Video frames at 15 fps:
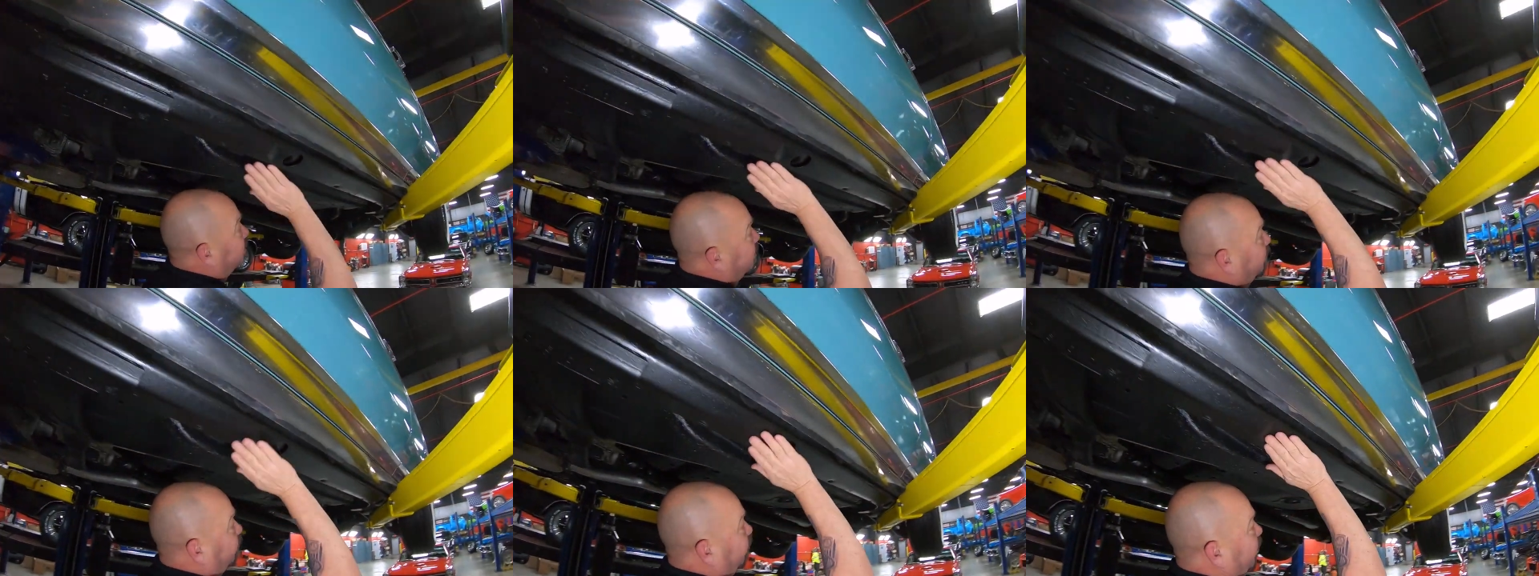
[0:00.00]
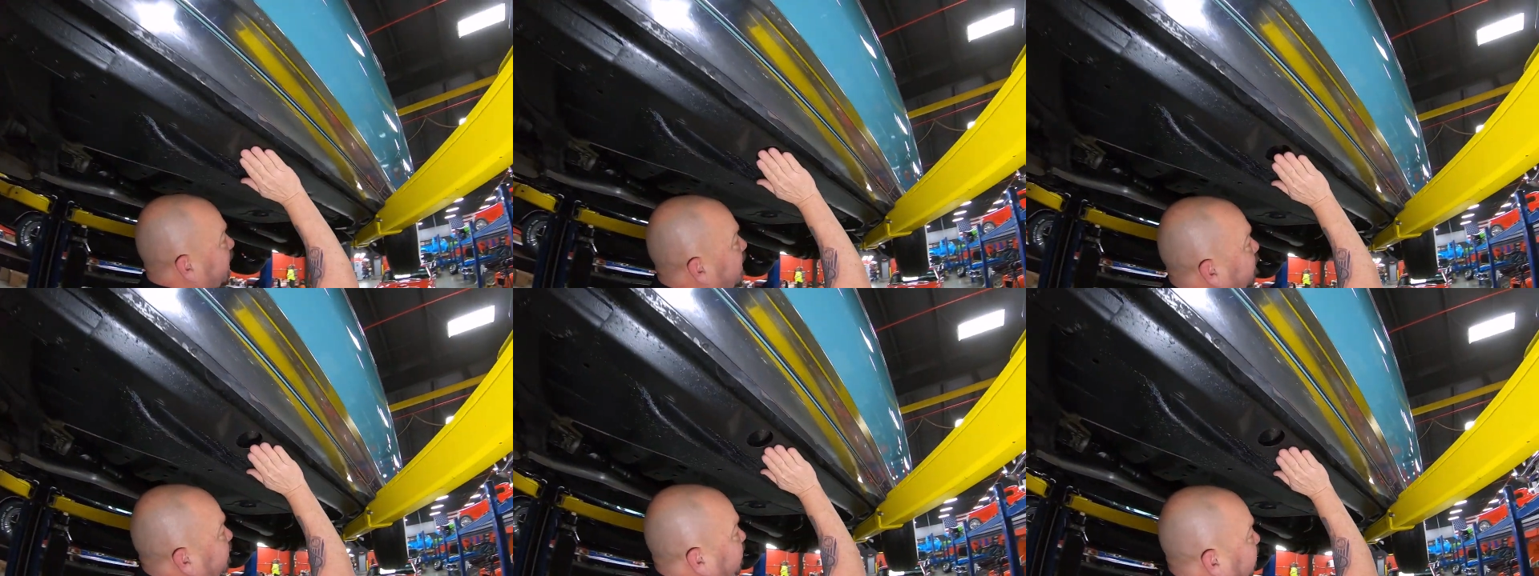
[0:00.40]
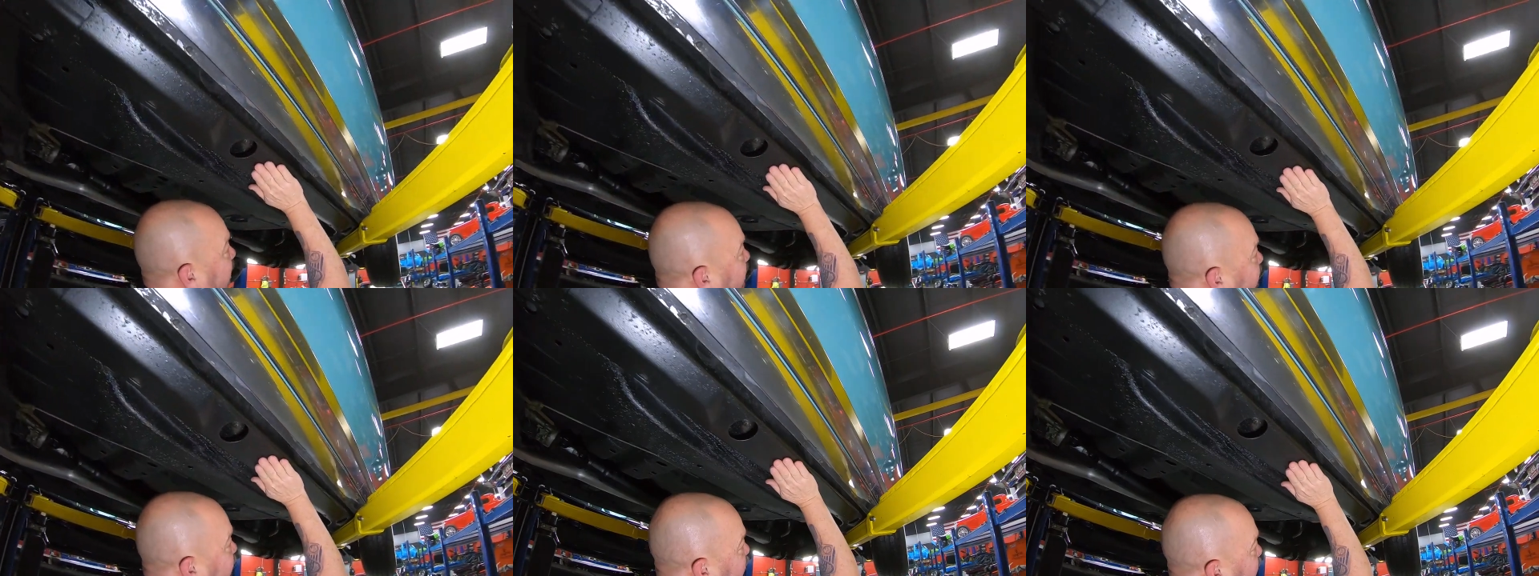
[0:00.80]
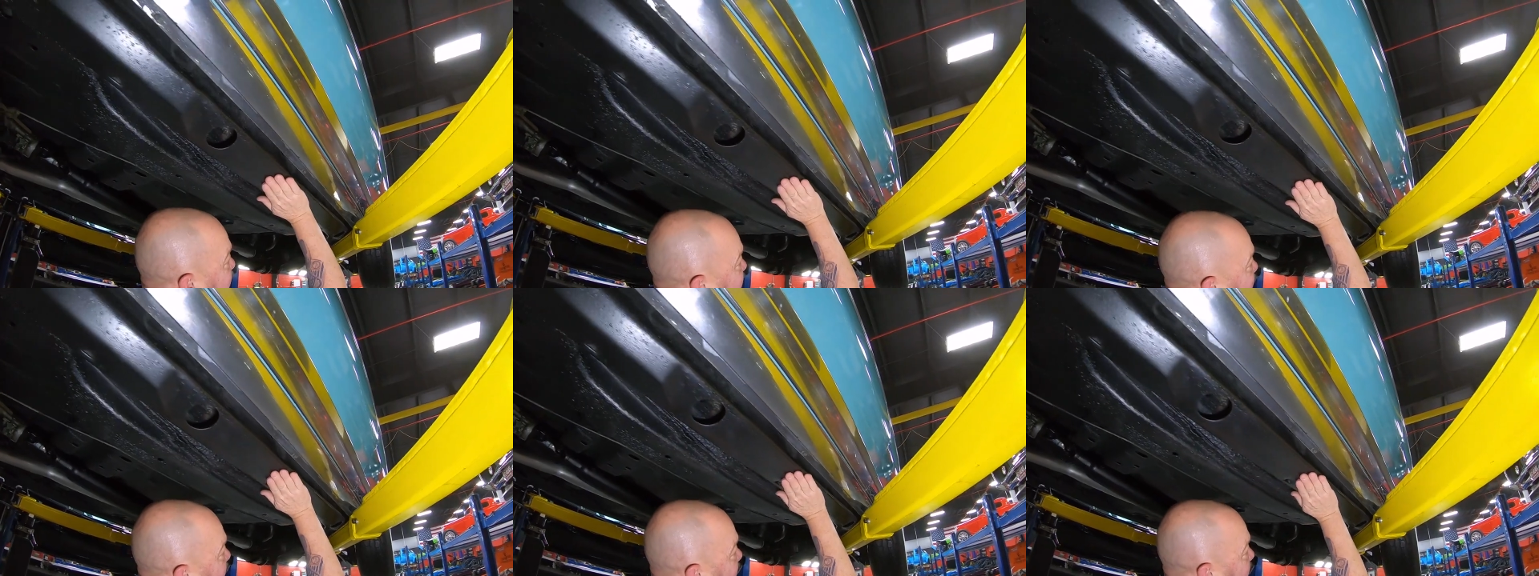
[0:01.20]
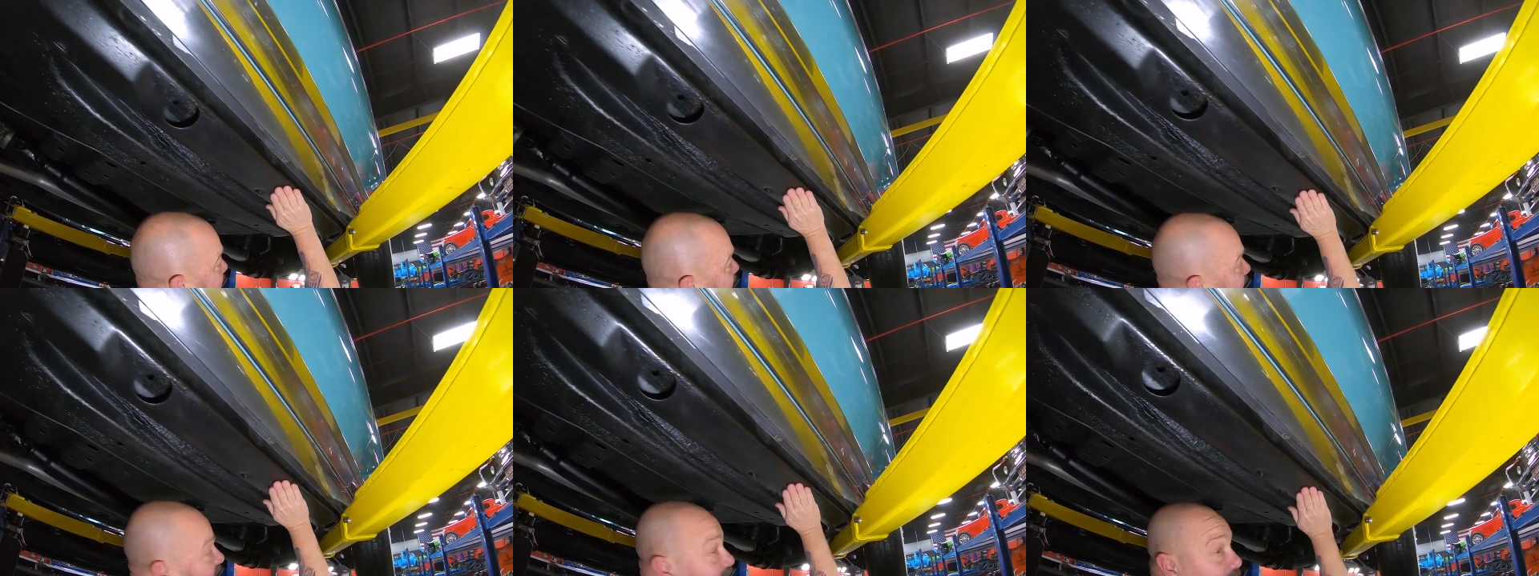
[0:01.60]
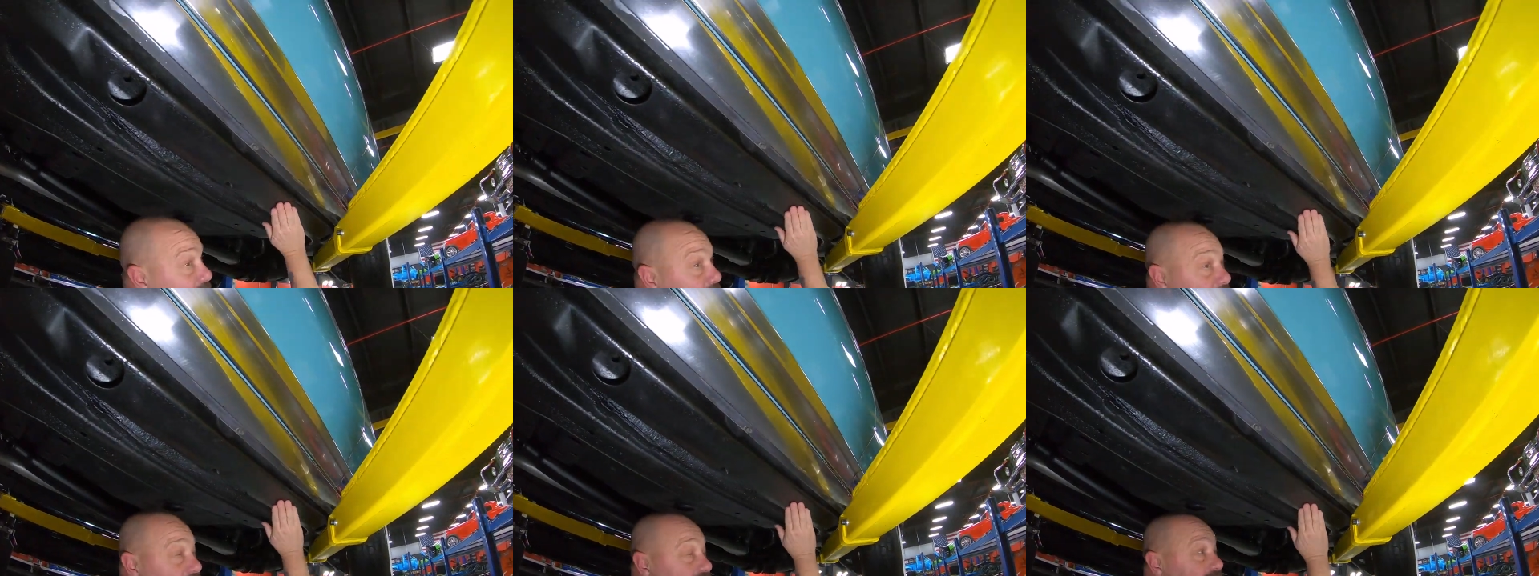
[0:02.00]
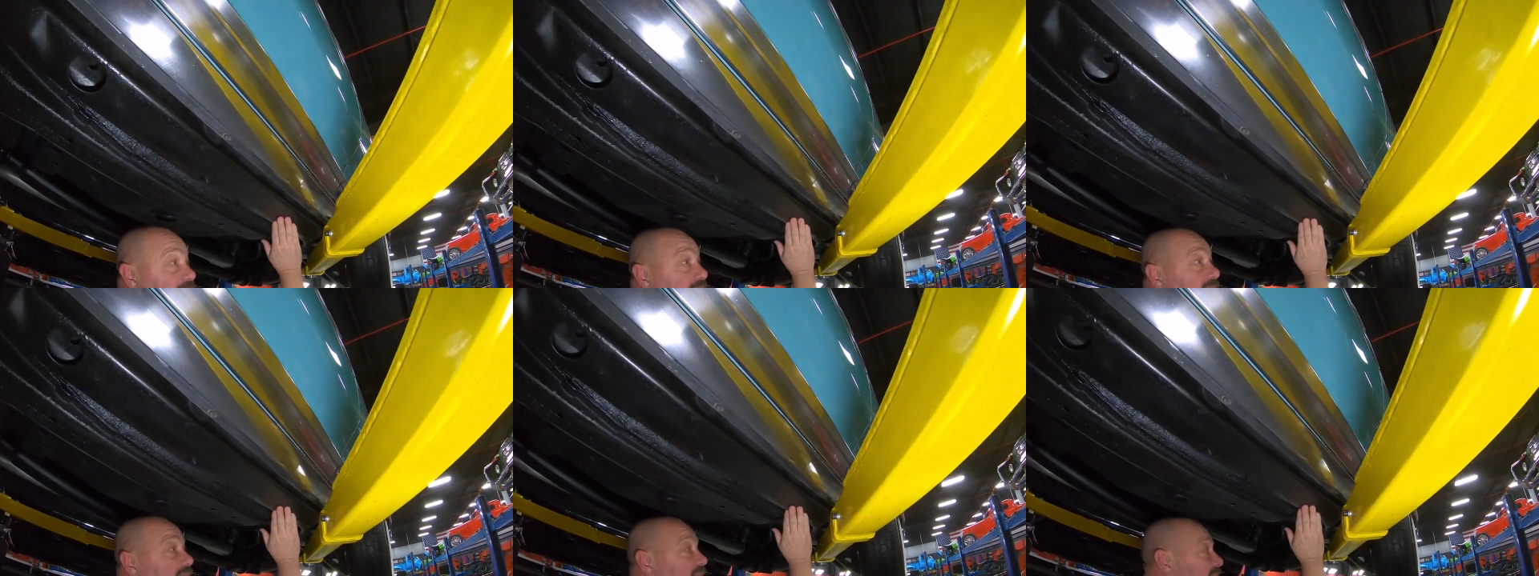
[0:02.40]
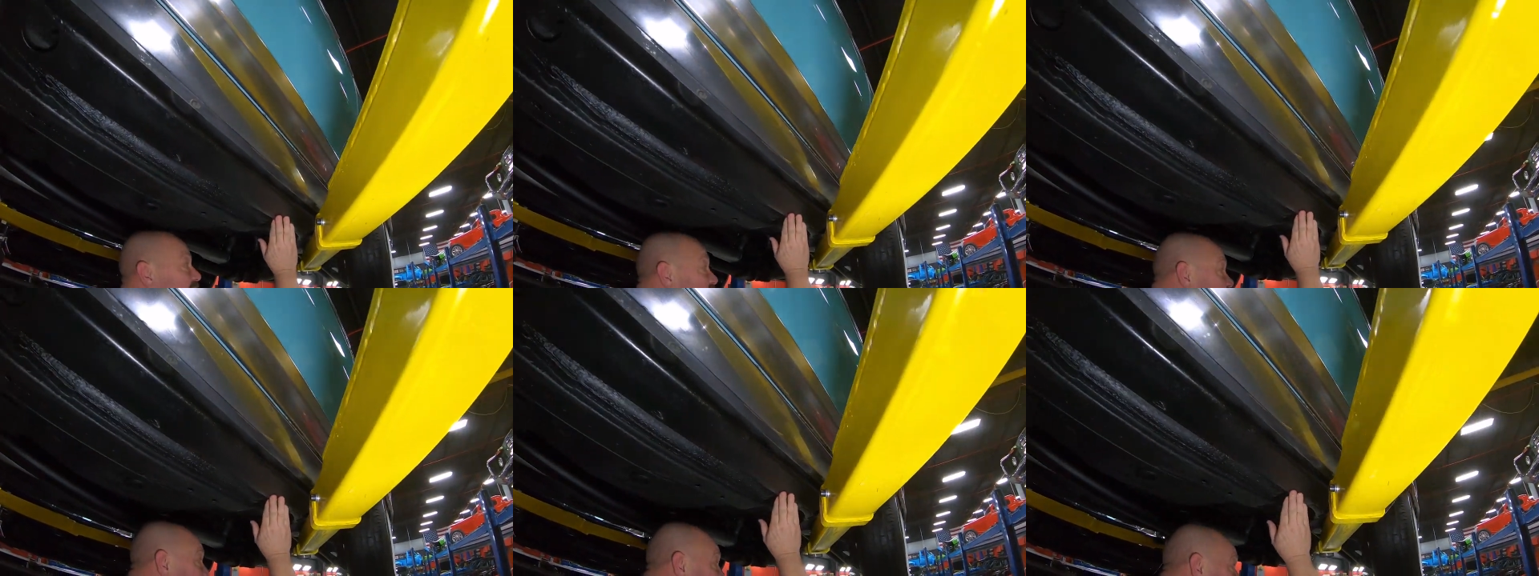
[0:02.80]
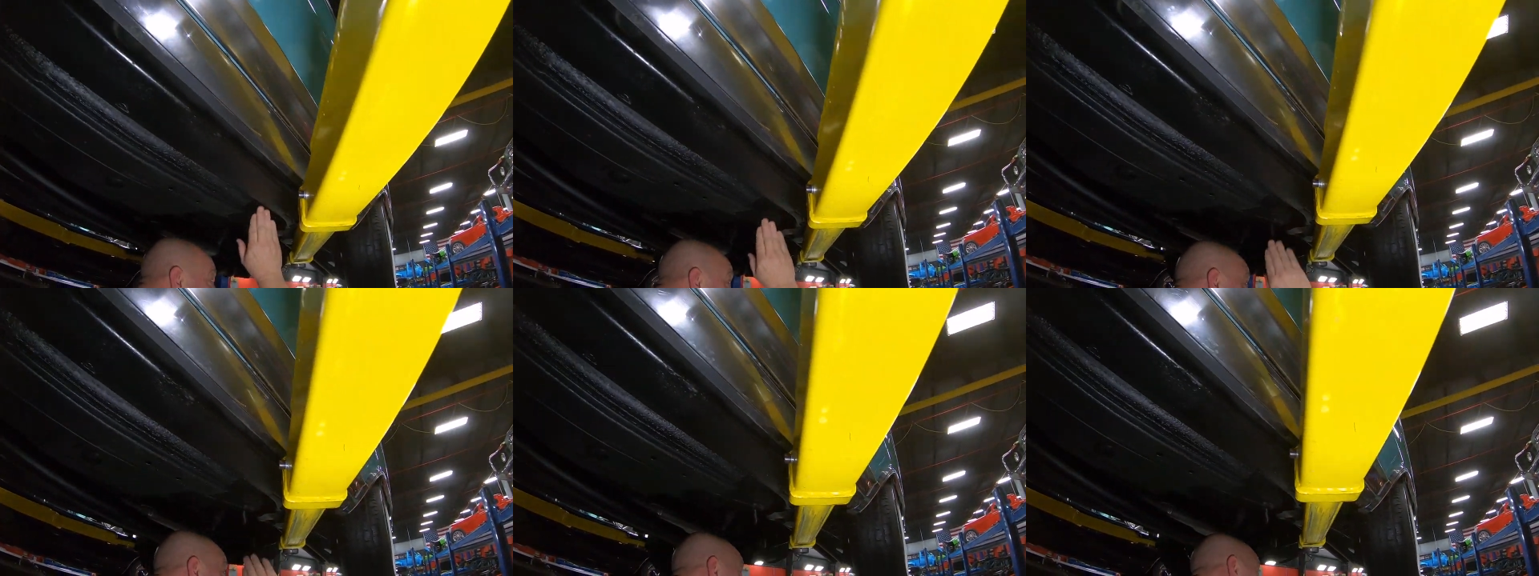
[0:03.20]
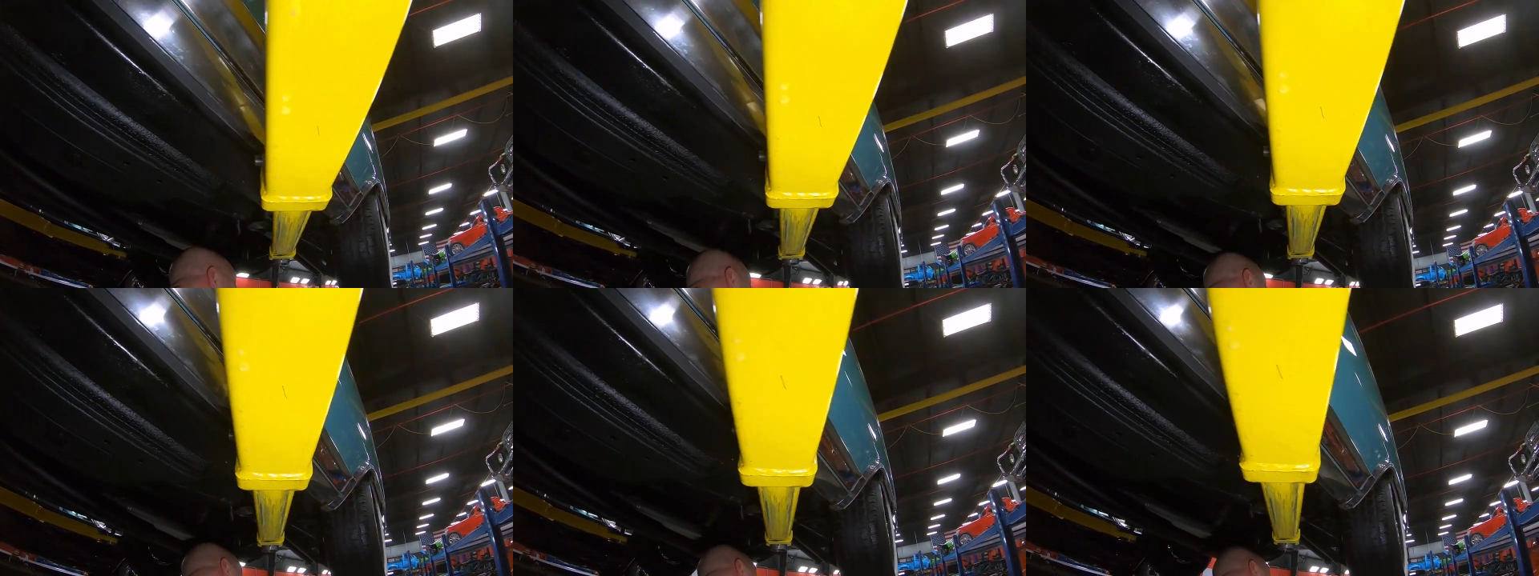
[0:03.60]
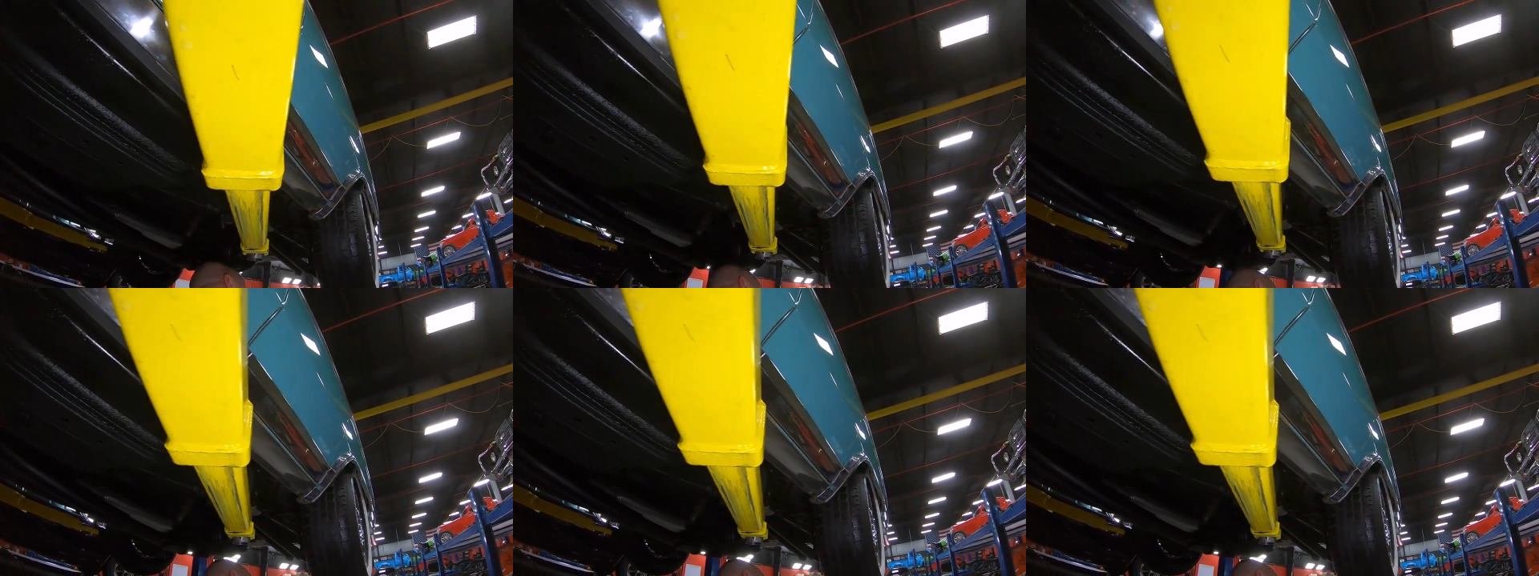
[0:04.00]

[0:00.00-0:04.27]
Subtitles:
Nobody's mouth can be seen.